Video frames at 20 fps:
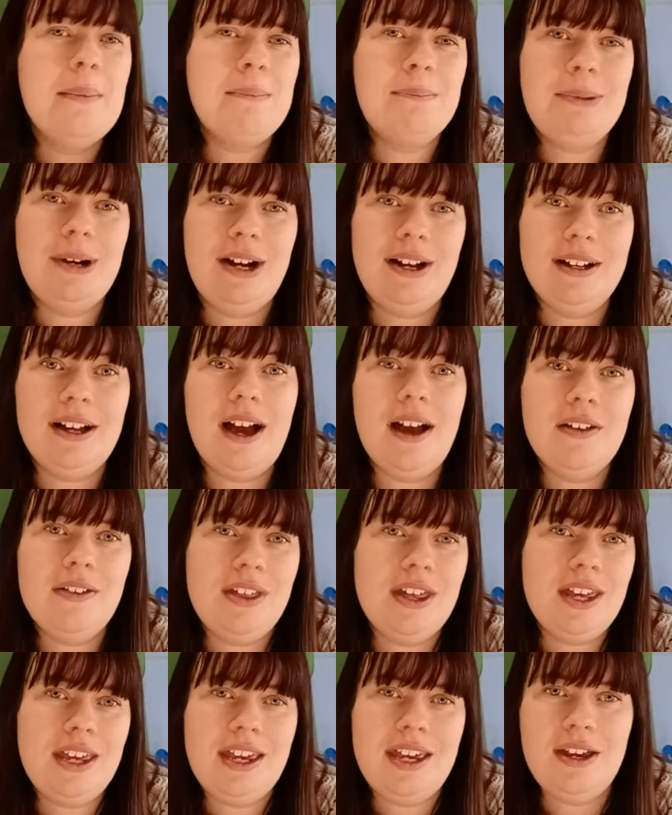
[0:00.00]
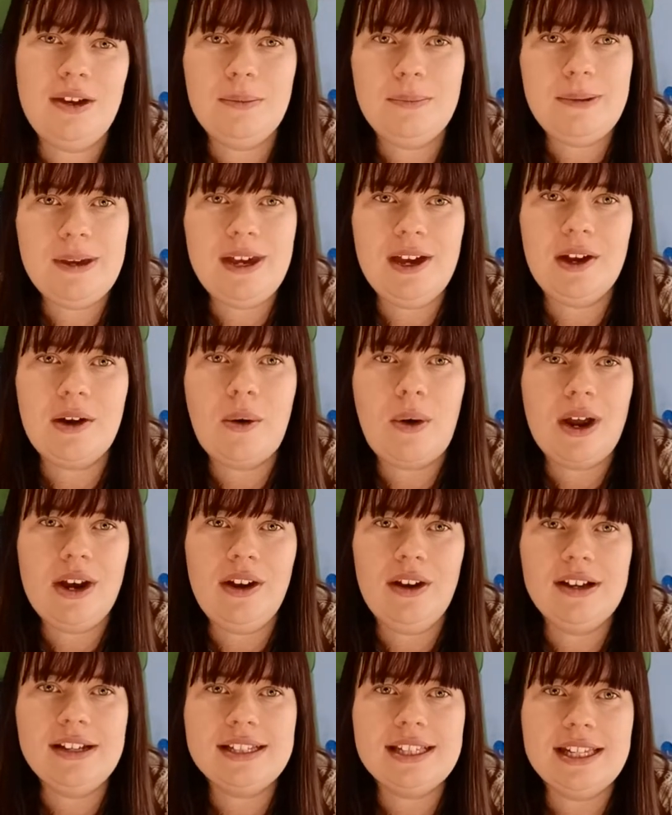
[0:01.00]
But I think he'll be a quite
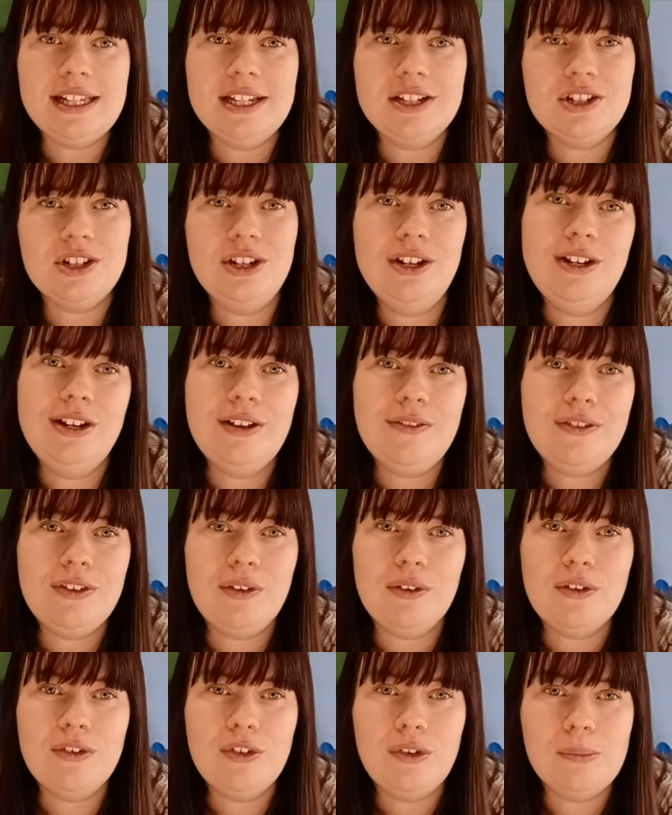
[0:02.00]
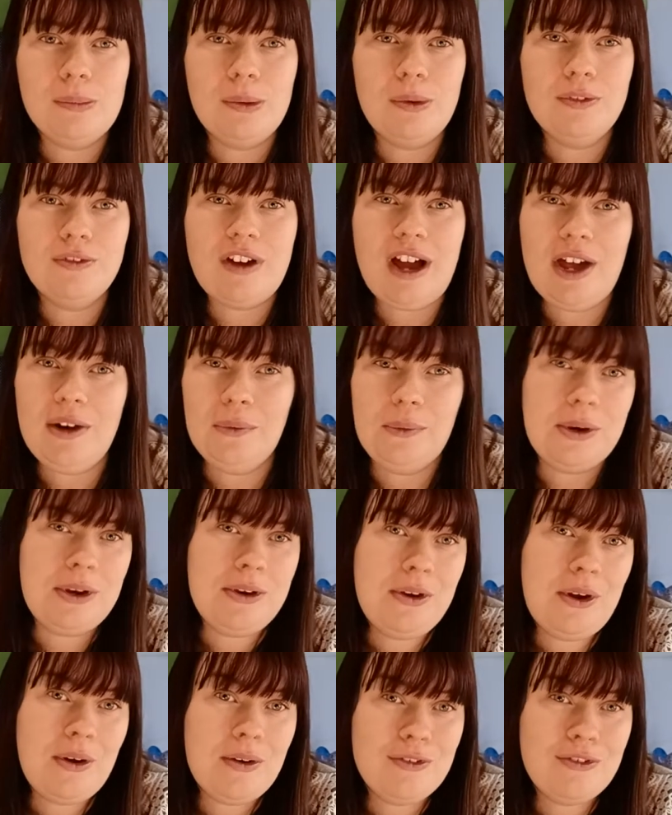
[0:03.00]
nice addition if you're a football fan, or you
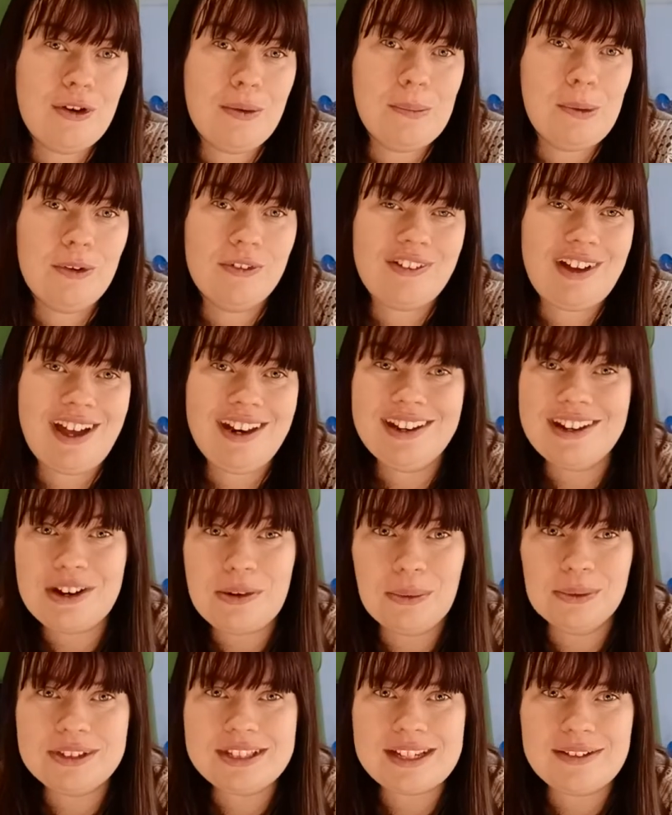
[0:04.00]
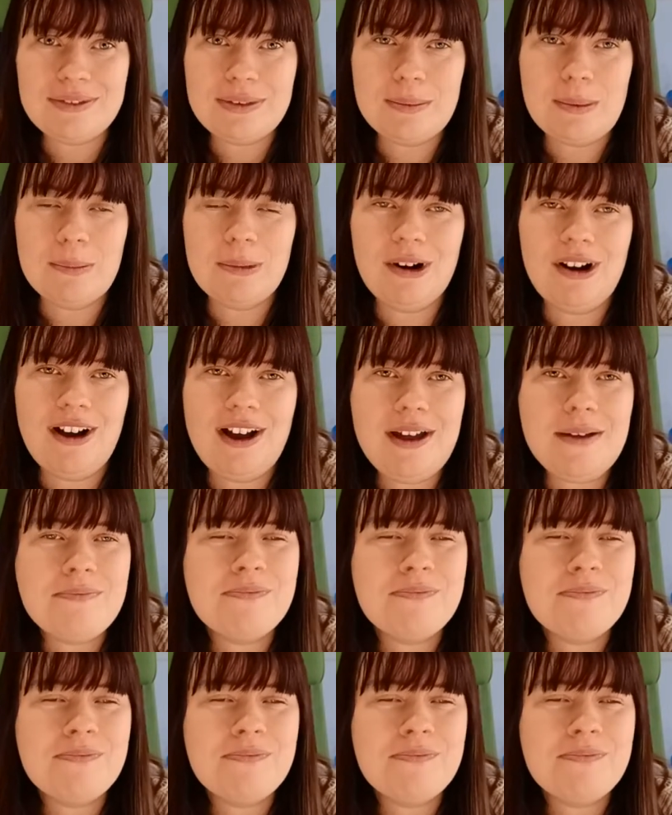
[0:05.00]
know a football fan and you want to give them a Breyer.